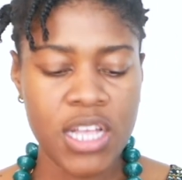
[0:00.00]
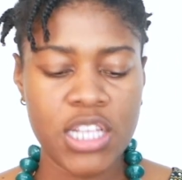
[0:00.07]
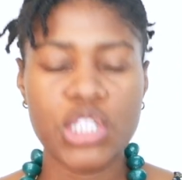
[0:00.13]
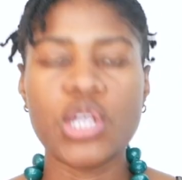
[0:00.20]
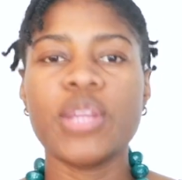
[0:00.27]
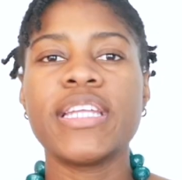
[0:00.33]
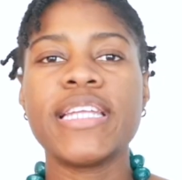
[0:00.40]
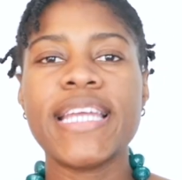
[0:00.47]

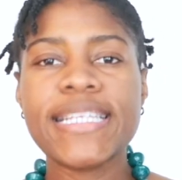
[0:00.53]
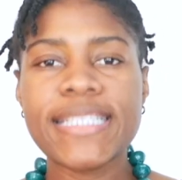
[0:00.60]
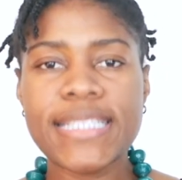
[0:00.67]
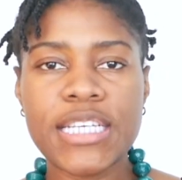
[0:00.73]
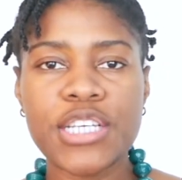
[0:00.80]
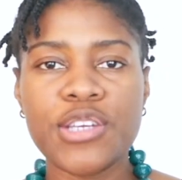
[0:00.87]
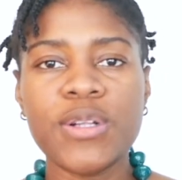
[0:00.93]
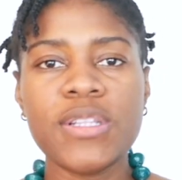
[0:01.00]
So the next
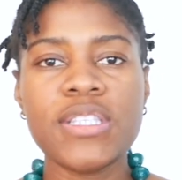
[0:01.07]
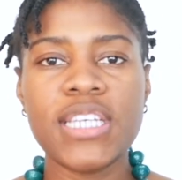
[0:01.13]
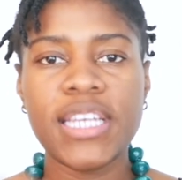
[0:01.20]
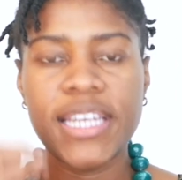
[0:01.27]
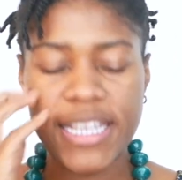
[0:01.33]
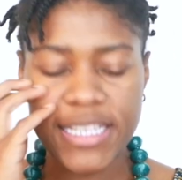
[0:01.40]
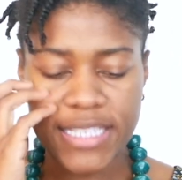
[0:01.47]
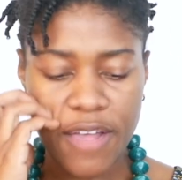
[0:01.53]
thing you'll
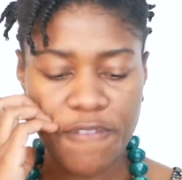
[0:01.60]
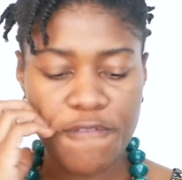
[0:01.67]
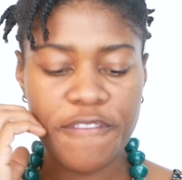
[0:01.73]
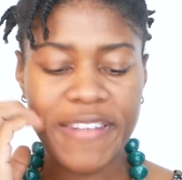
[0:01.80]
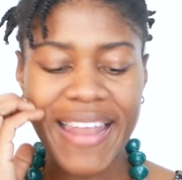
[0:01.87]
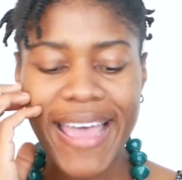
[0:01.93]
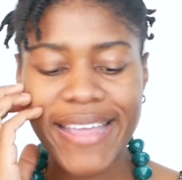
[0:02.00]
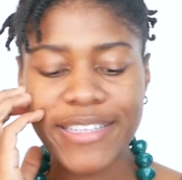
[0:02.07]
need is a
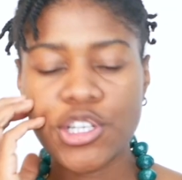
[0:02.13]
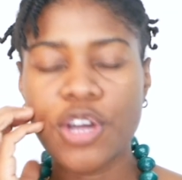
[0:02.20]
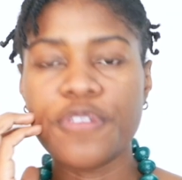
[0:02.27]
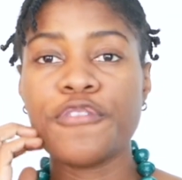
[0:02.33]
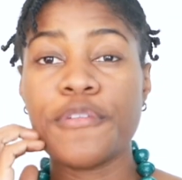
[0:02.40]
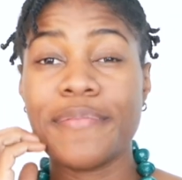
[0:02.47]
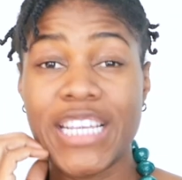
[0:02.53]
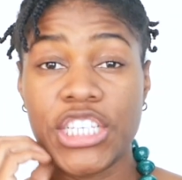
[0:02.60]
flight
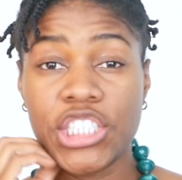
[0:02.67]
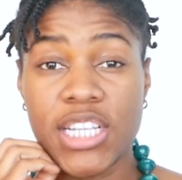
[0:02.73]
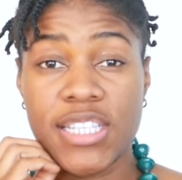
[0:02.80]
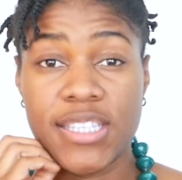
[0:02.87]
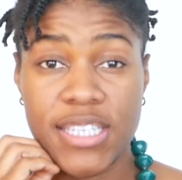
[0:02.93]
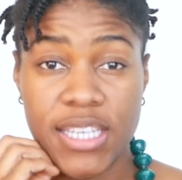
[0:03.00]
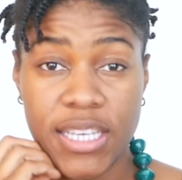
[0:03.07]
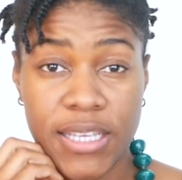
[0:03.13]

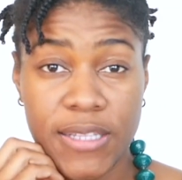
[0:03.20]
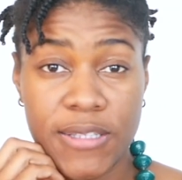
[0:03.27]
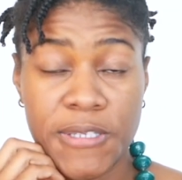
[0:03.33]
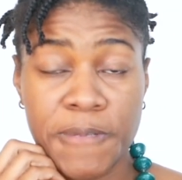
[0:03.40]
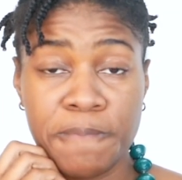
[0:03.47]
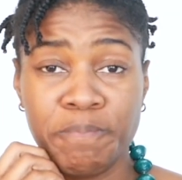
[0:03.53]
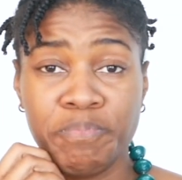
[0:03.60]
confirmation ticket.